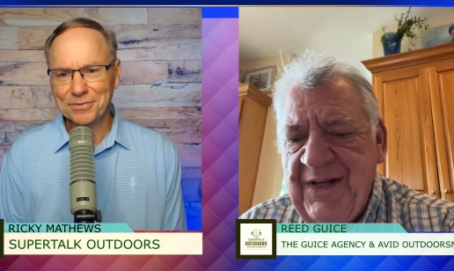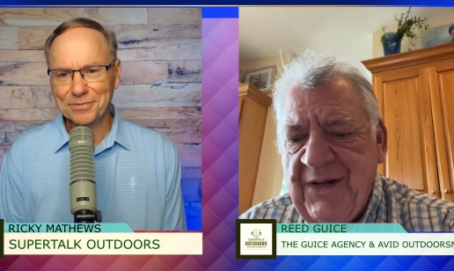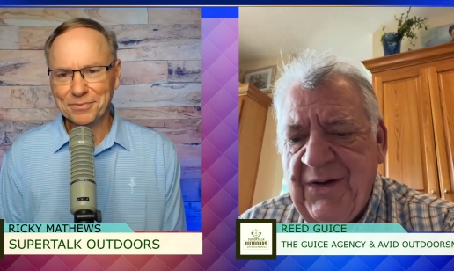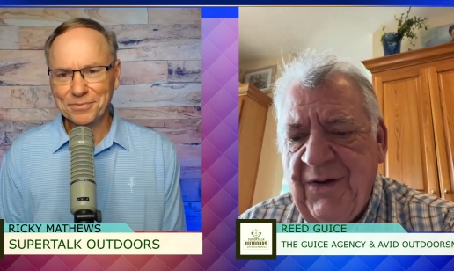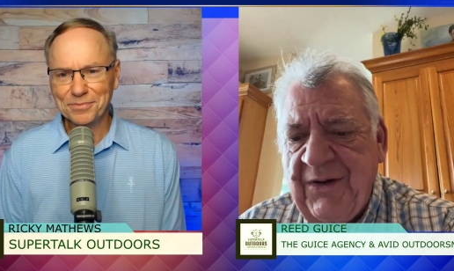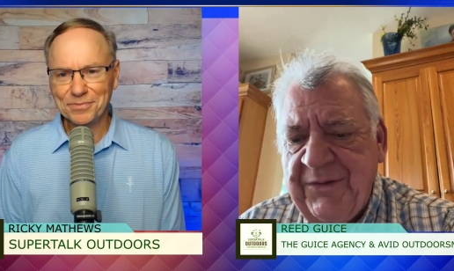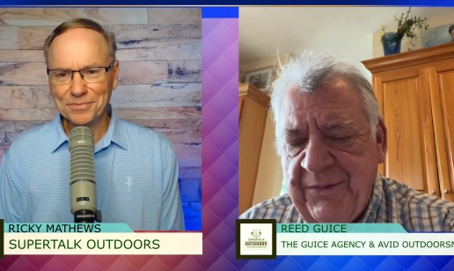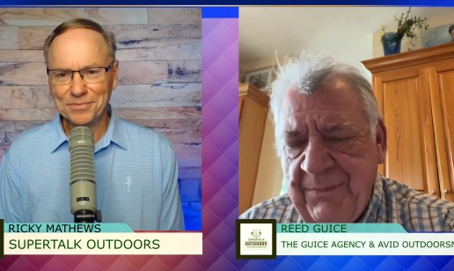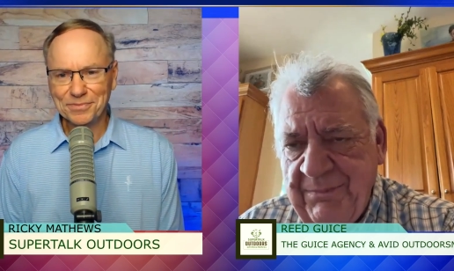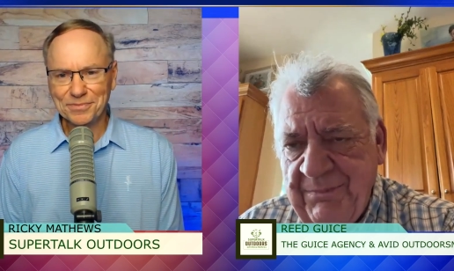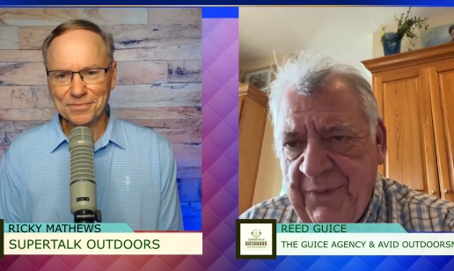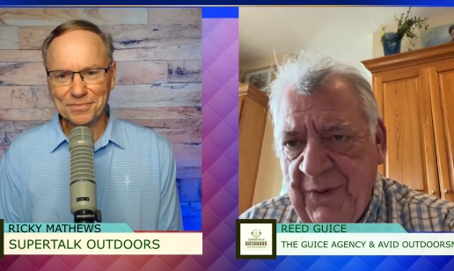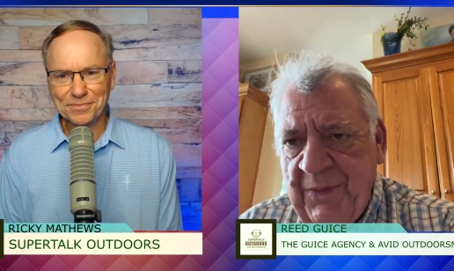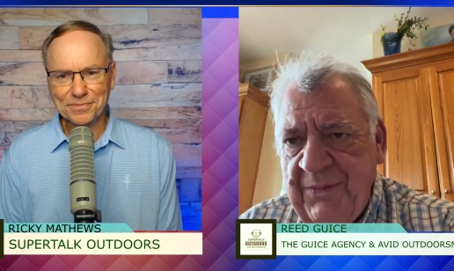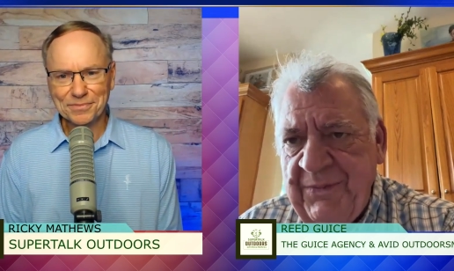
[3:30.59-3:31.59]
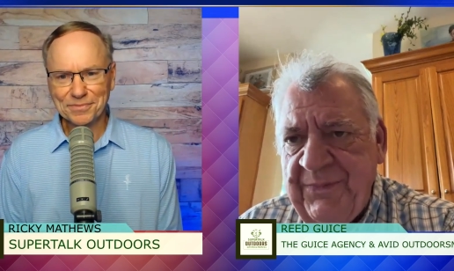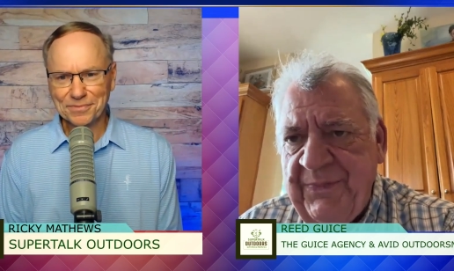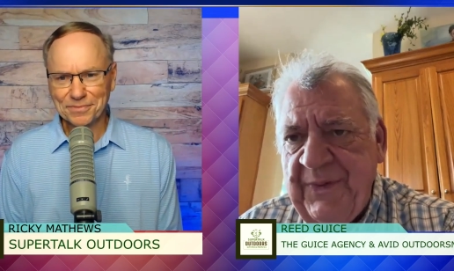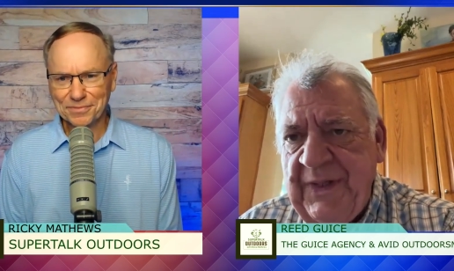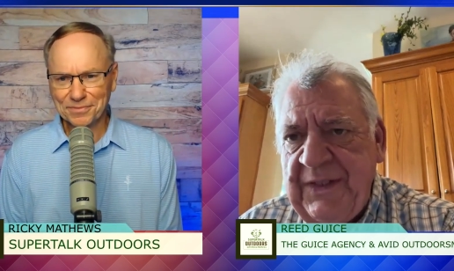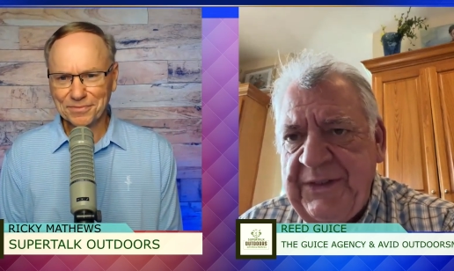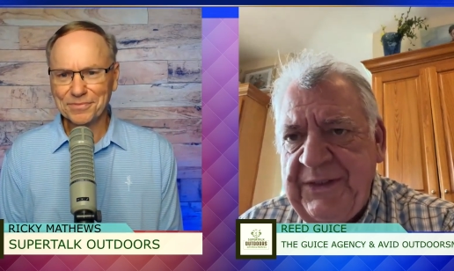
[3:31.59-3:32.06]
Speaker 1: Caught some
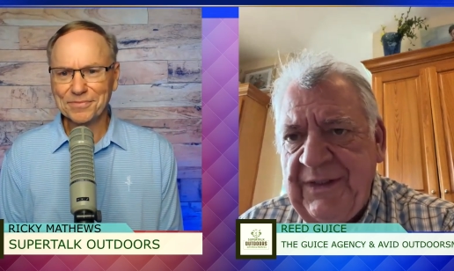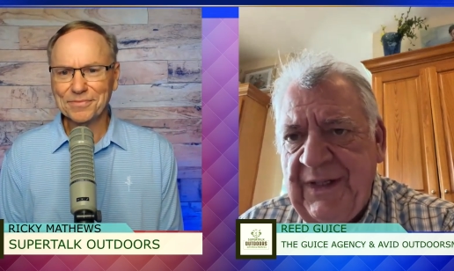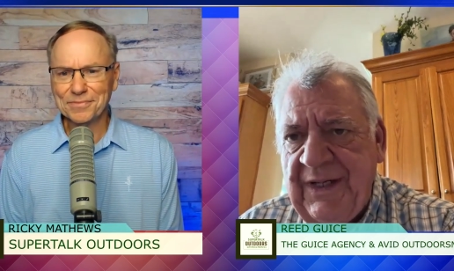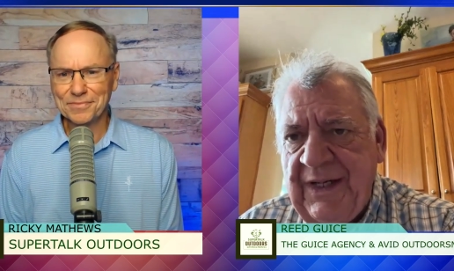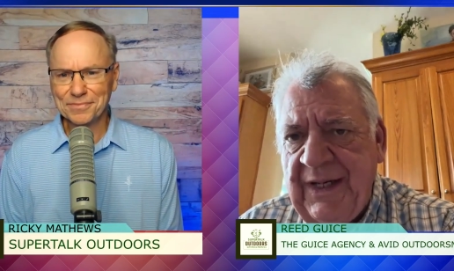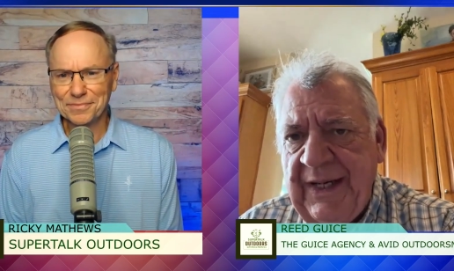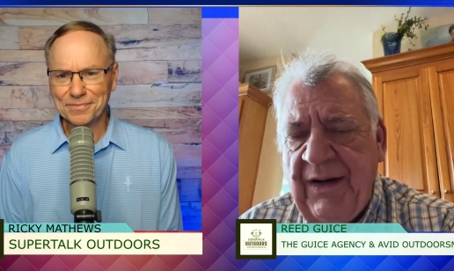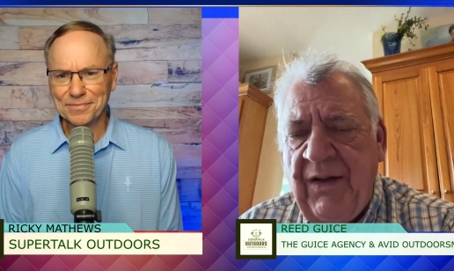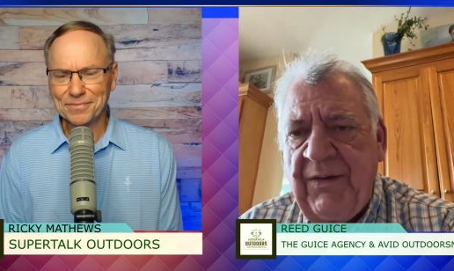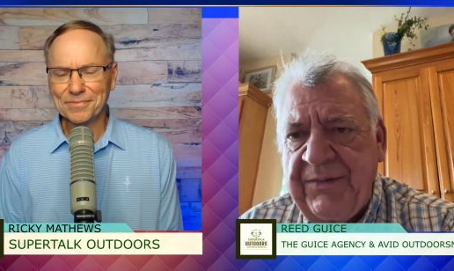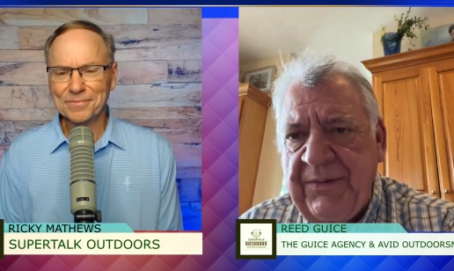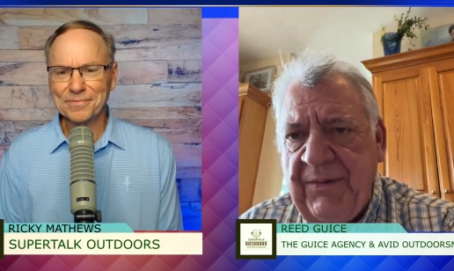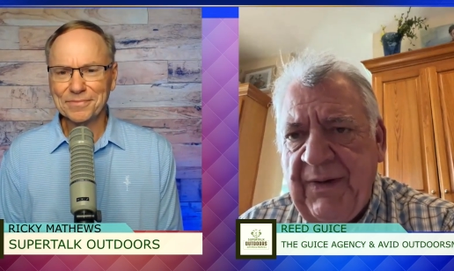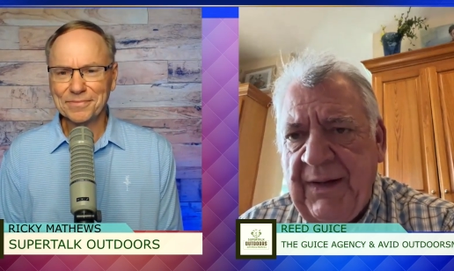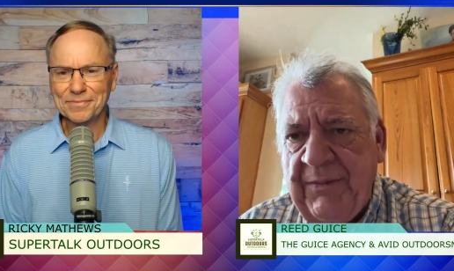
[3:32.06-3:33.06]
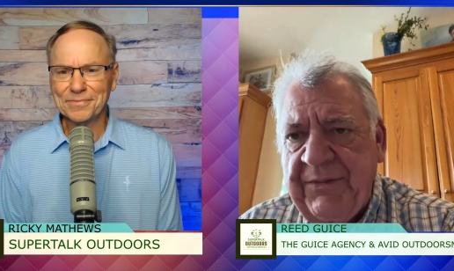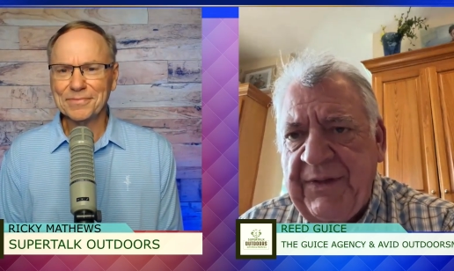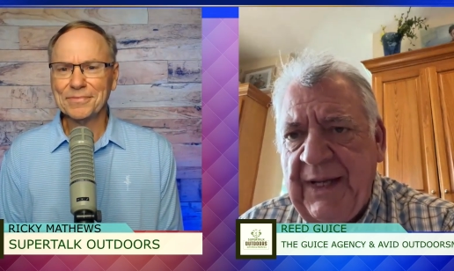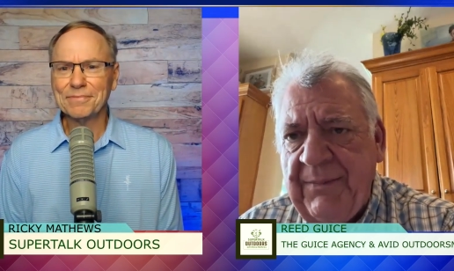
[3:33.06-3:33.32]
bonefish, uh, and also I was